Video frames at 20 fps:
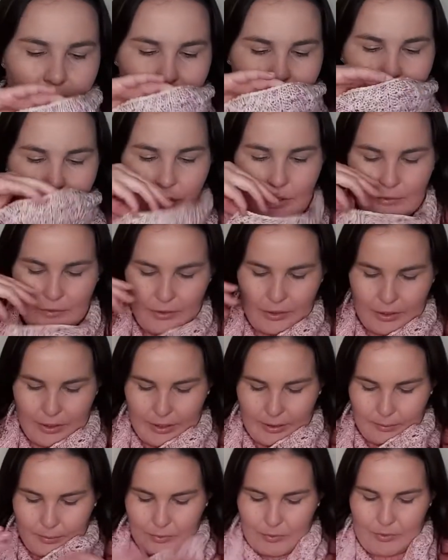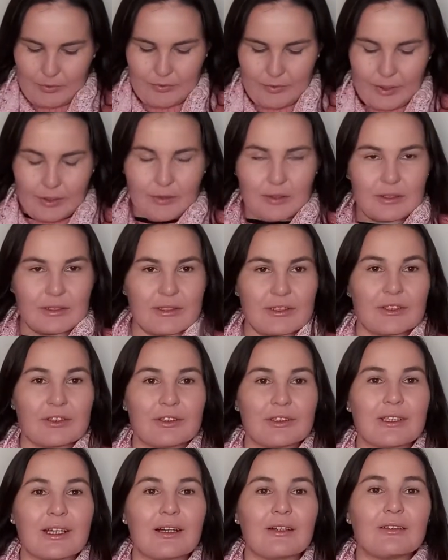very happy with how this
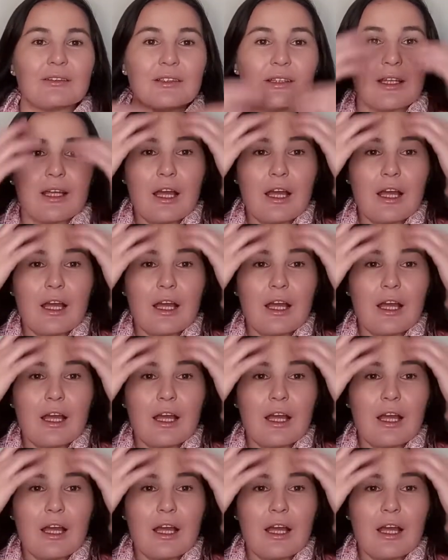turned out.